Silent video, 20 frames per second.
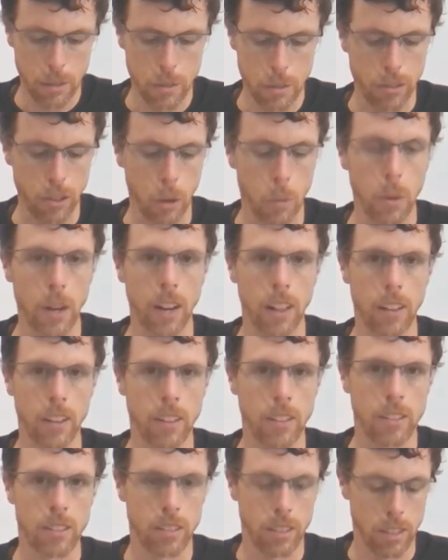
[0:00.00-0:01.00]
We've got one of
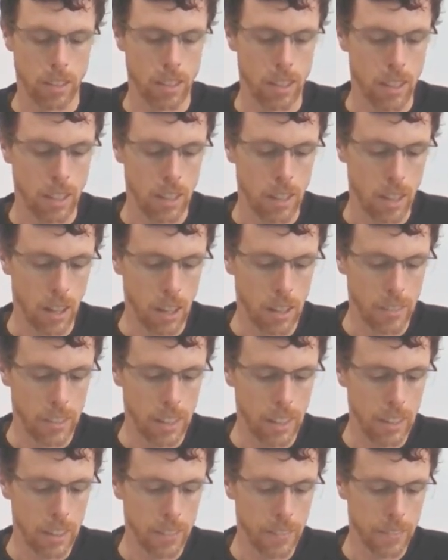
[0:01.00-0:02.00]
those. Over
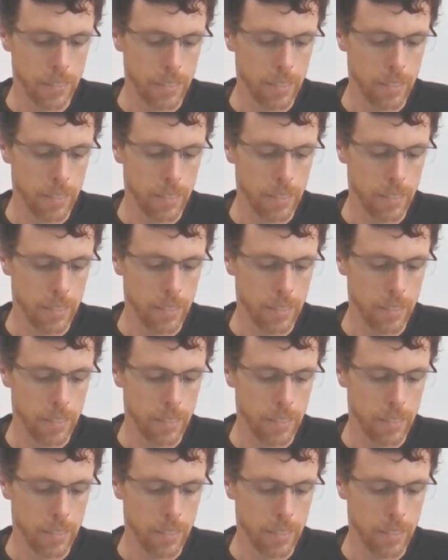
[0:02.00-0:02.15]
here,